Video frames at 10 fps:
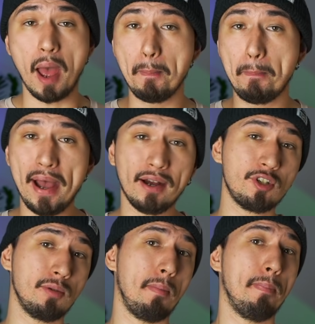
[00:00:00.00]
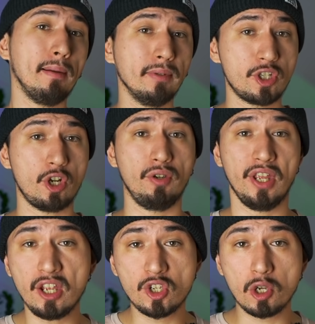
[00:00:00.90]
about to be published on
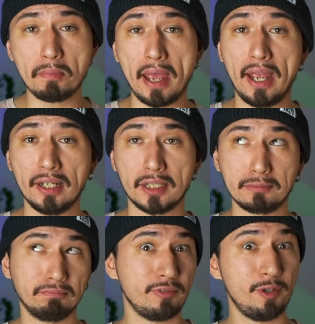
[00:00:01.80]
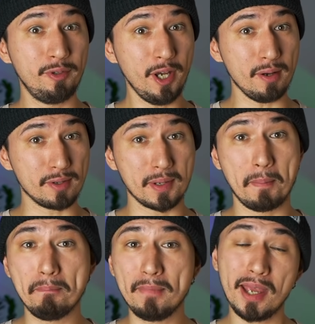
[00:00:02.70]
YouTube, and who knows,
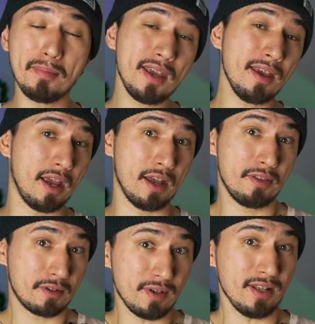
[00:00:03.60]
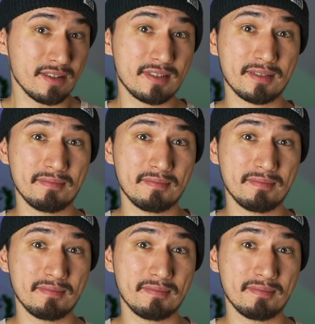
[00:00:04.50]
maybe hit the trends.